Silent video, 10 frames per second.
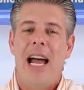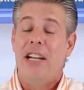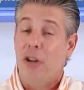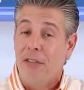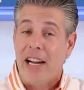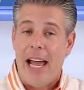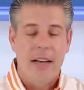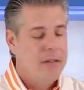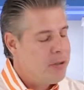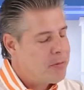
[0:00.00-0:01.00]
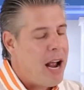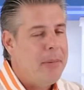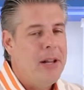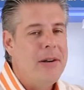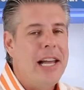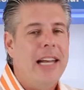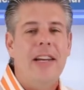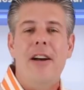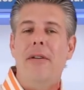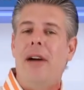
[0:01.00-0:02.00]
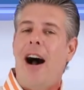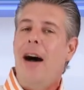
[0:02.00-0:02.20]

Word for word: And don't forget, subscribe below and get to know.